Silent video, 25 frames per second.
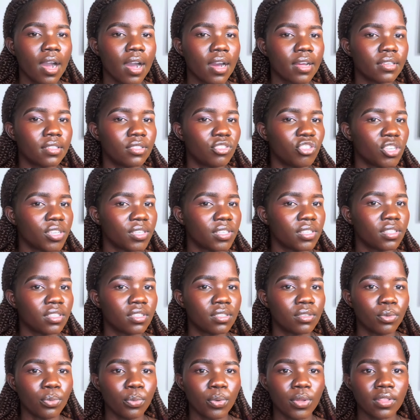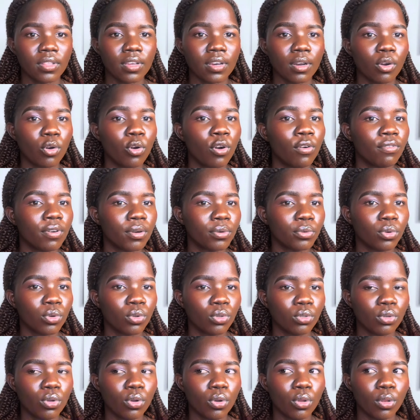and just with the
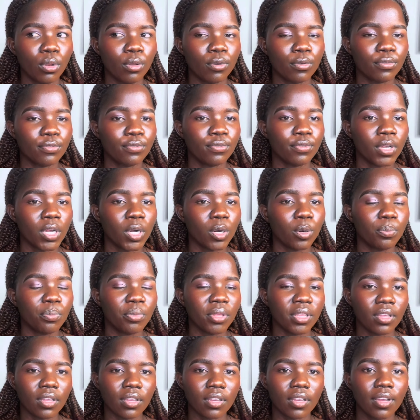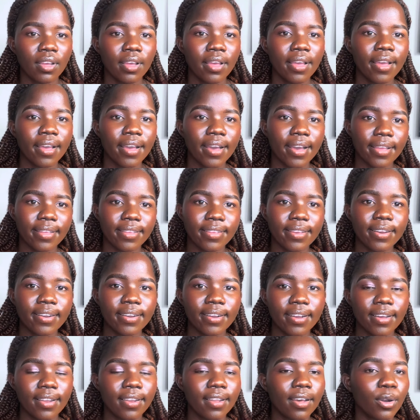overall goal of helping a
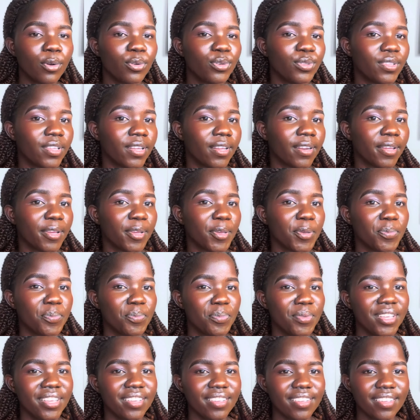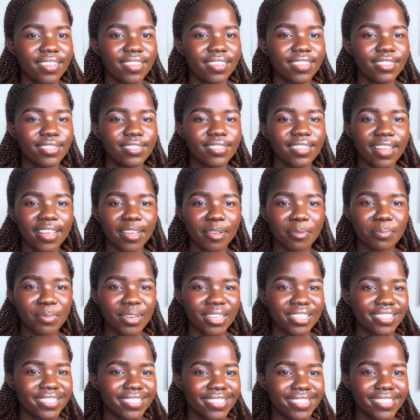young girl out there like me, like
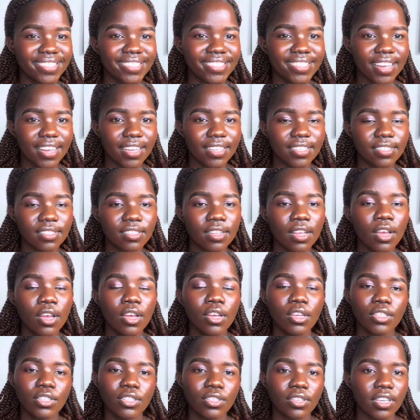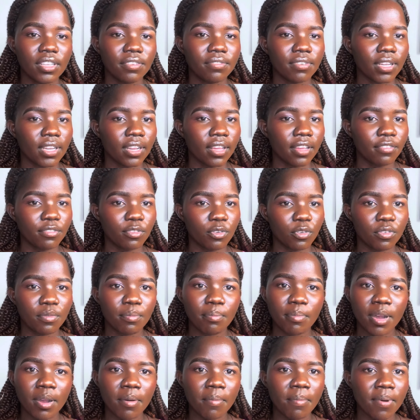my sisters, to live a life of
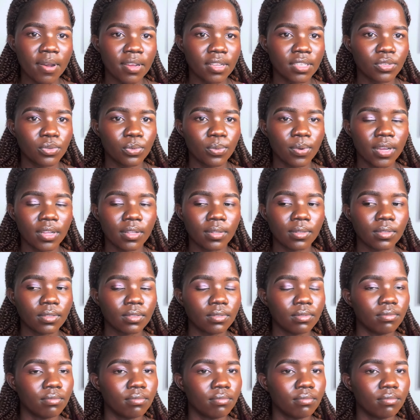purpose while